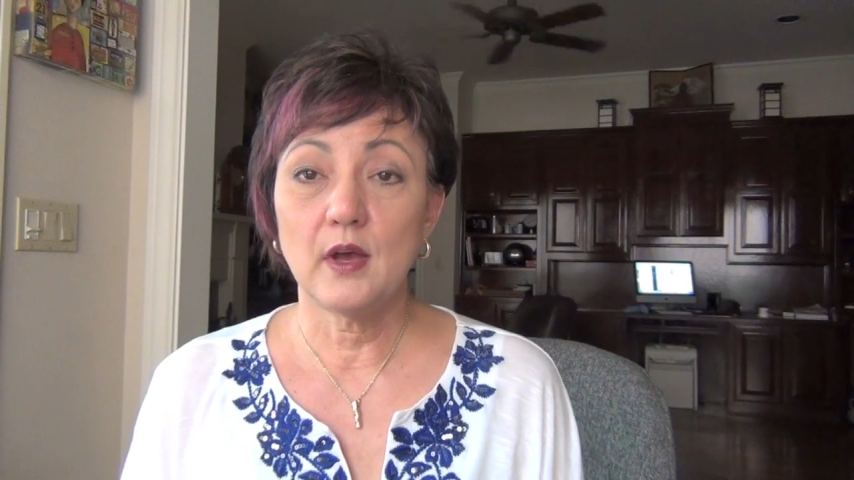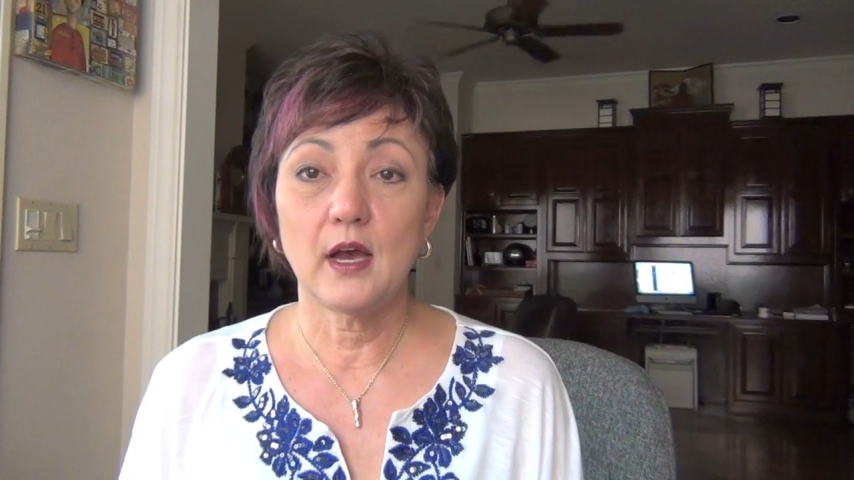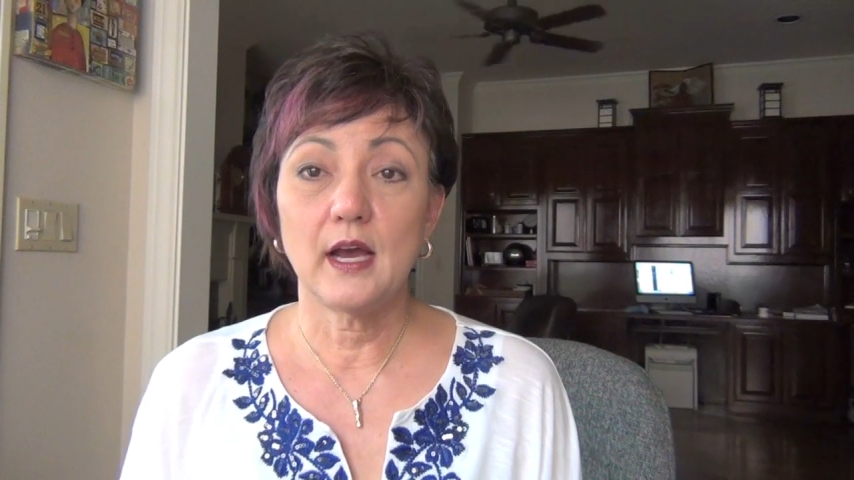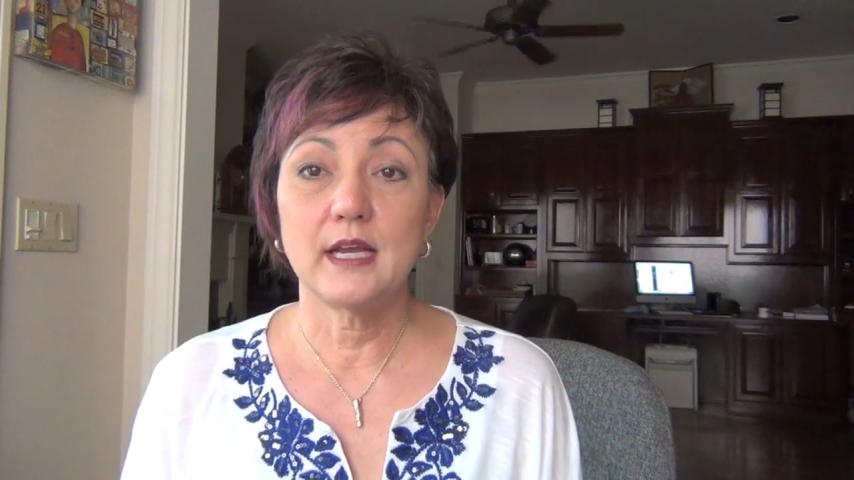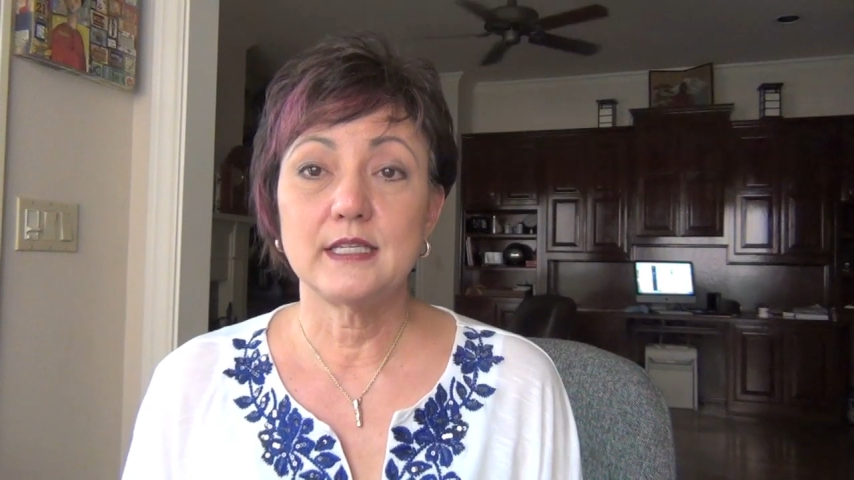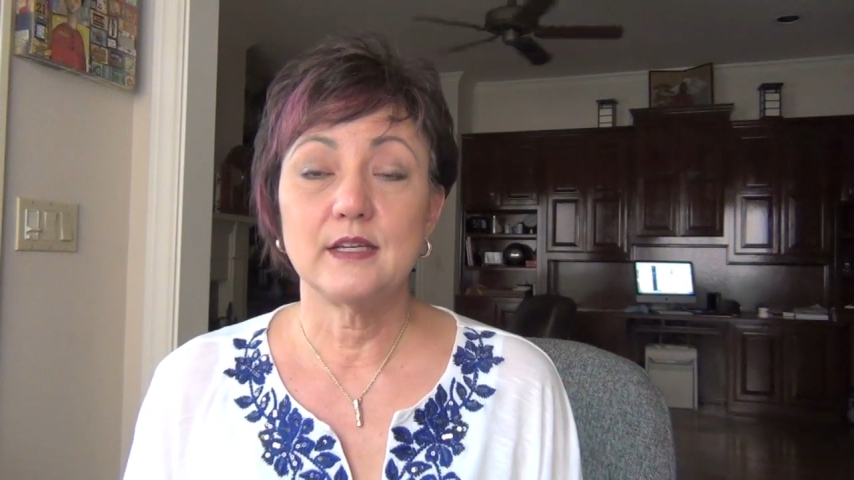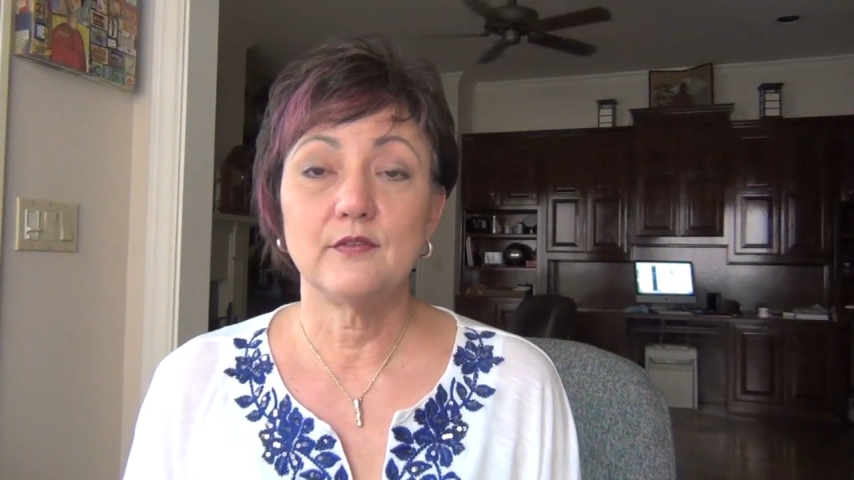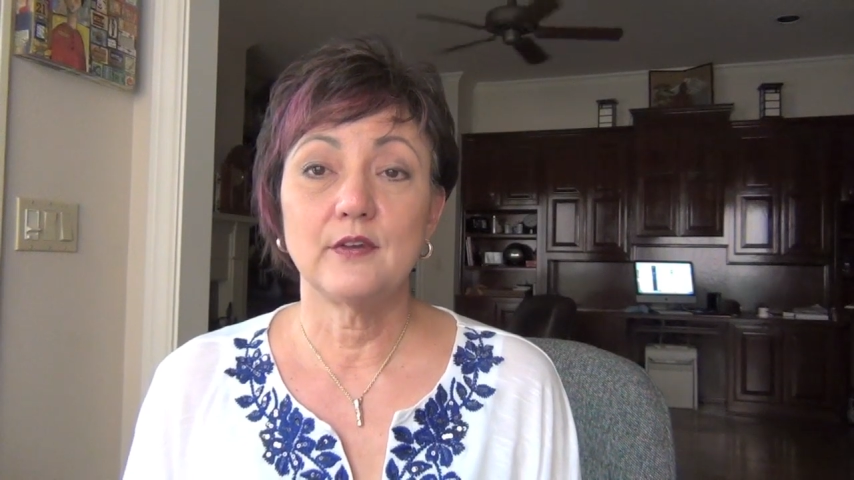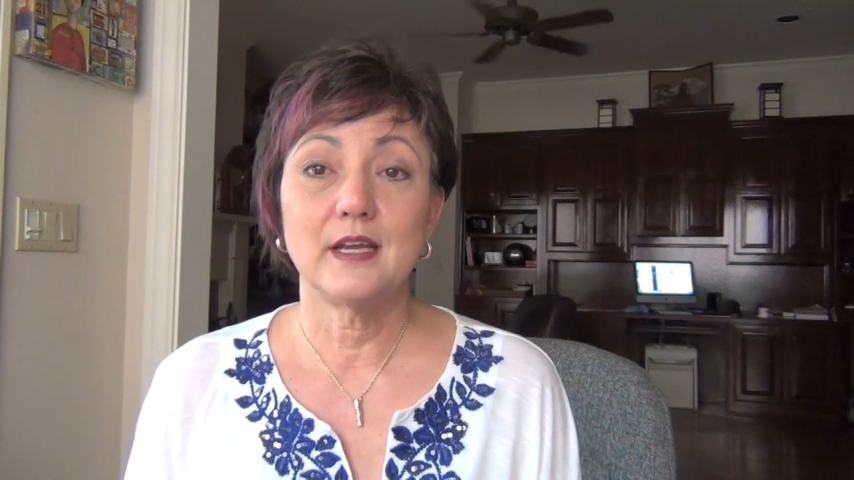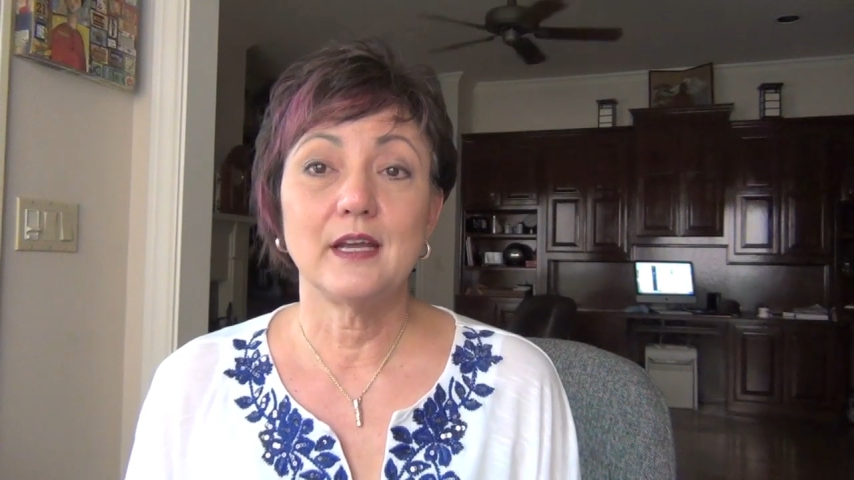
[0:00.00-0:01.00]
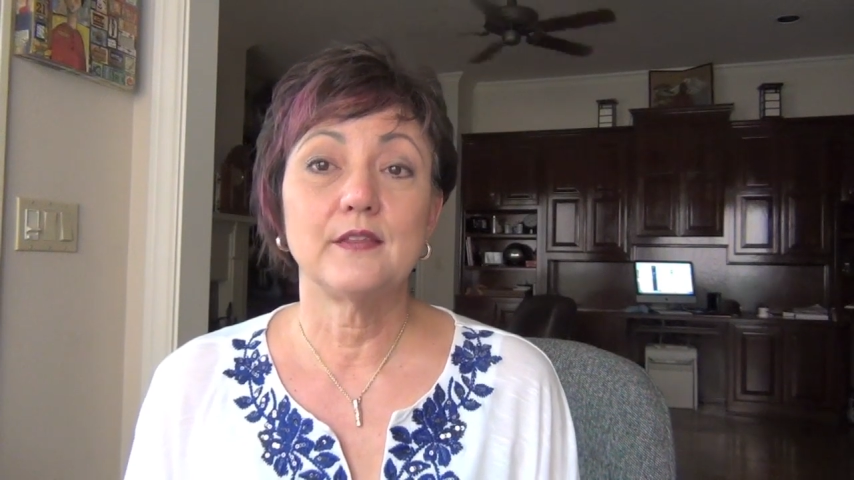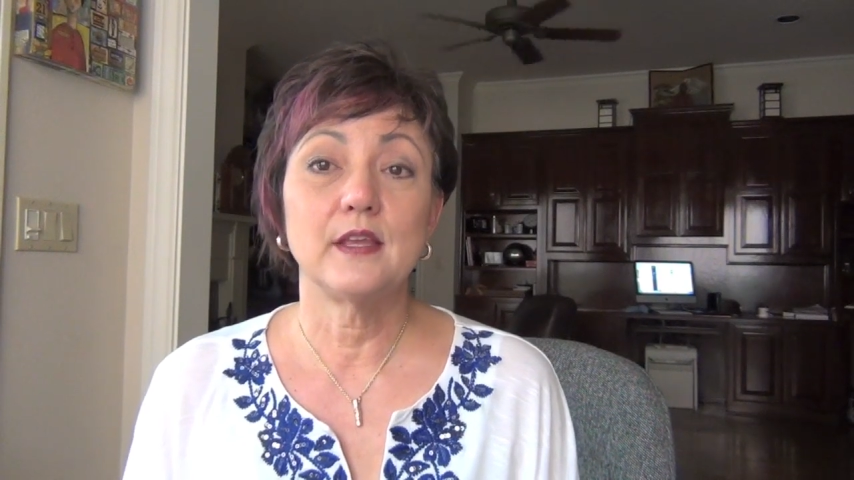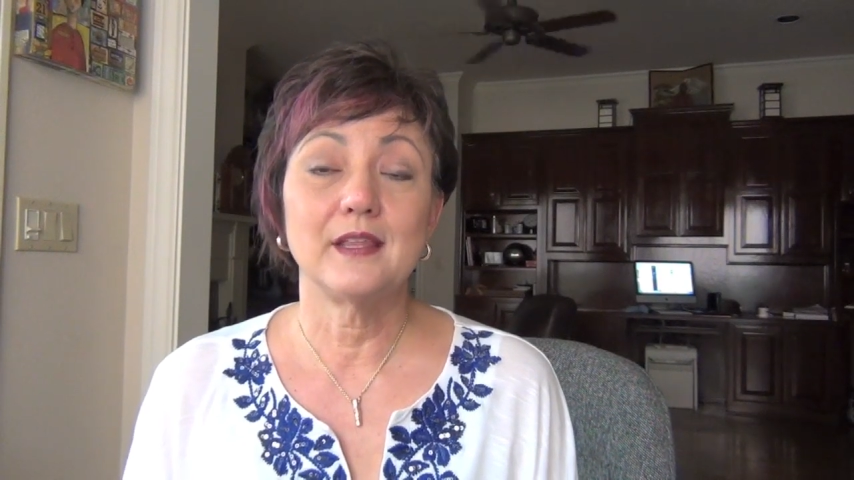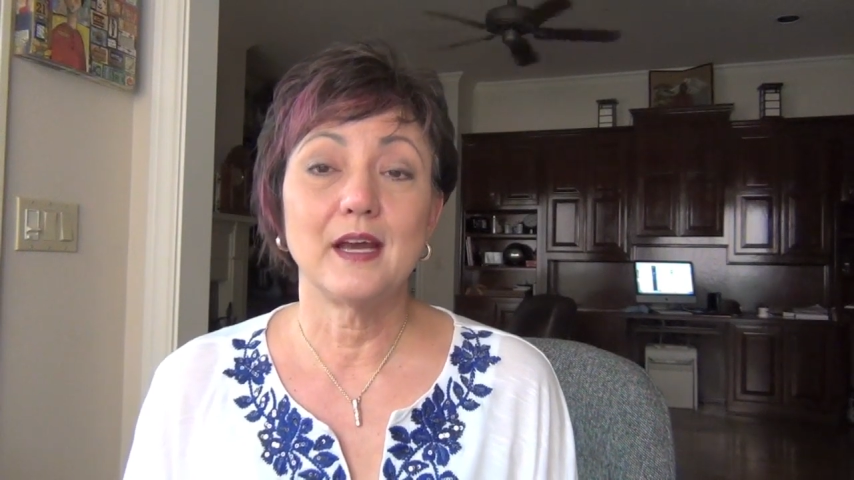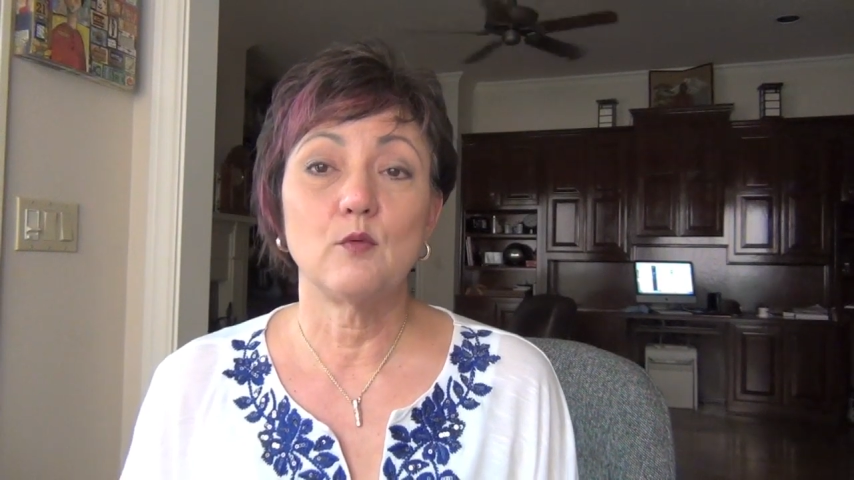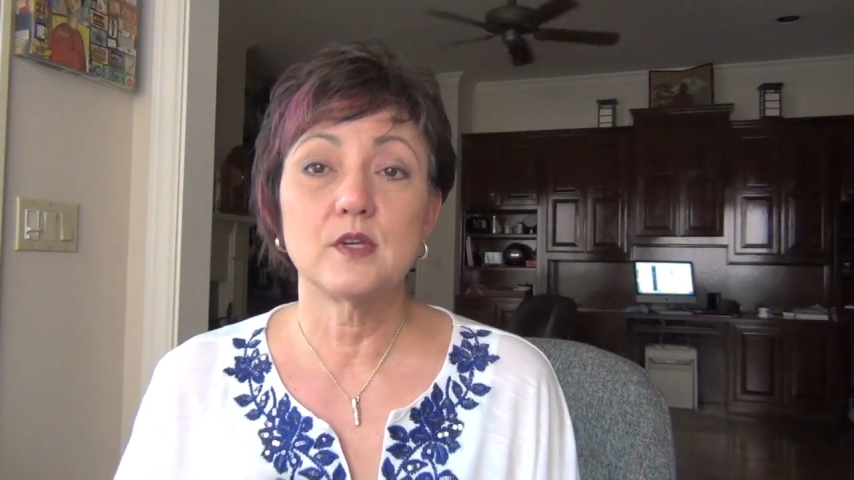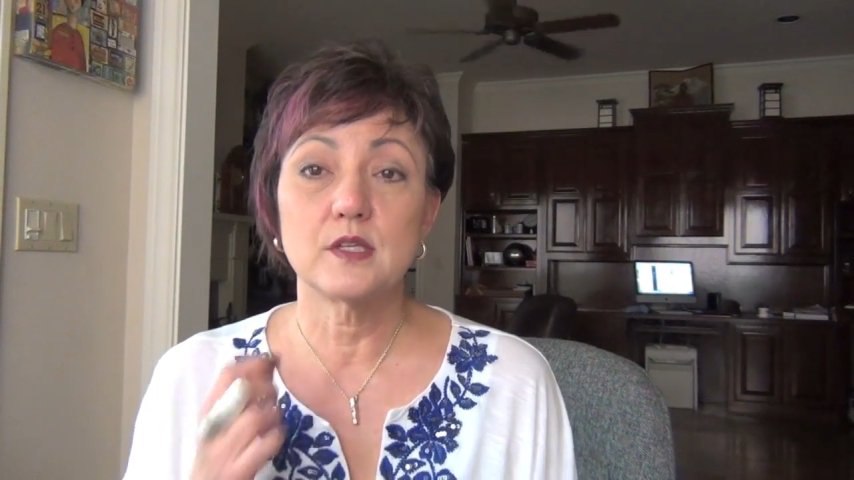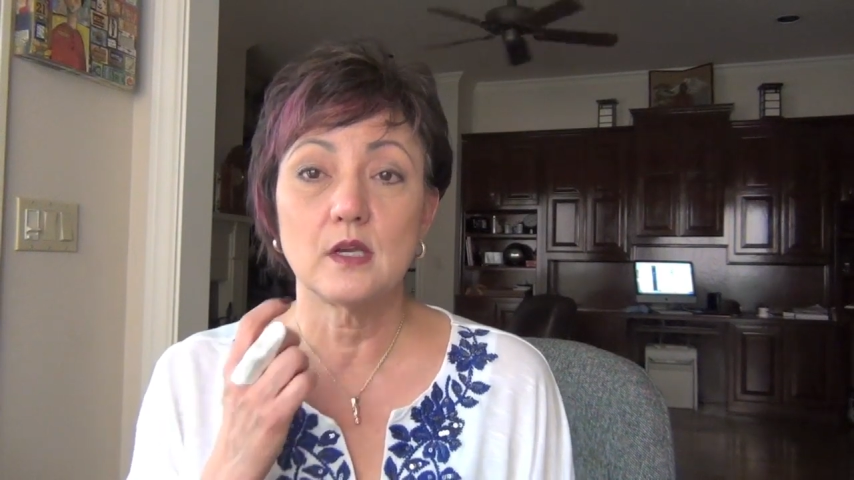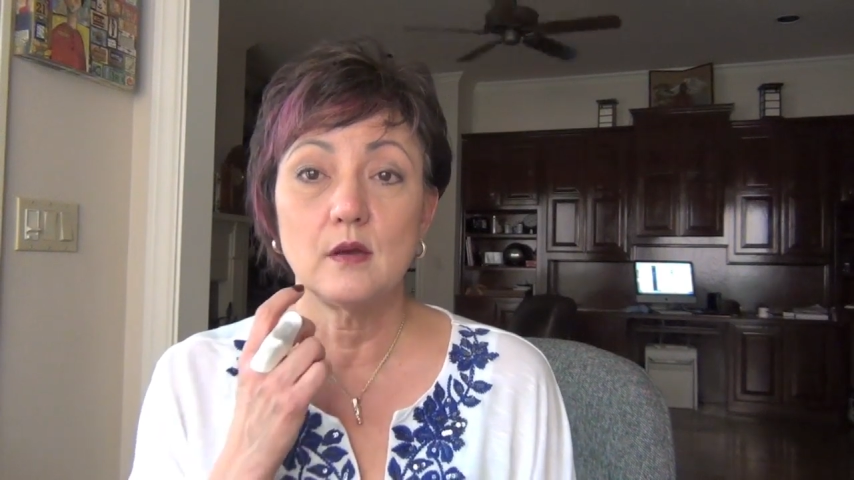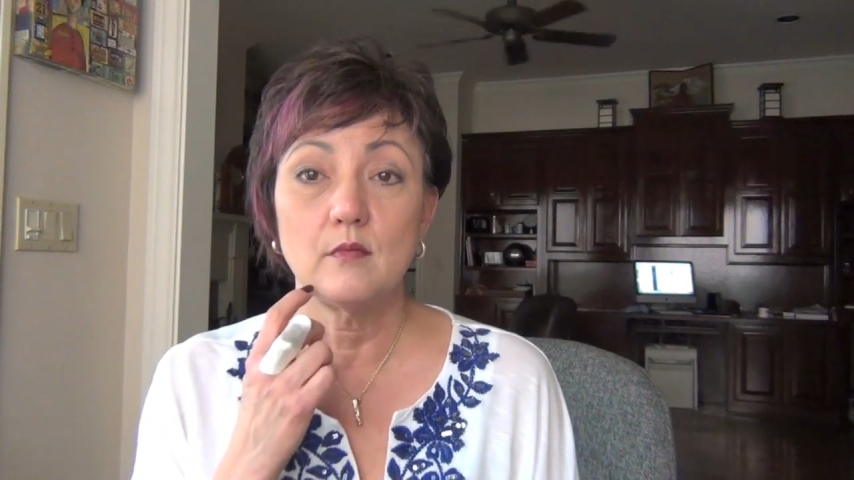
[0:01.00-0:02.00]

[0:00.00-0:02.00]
I did find out that that was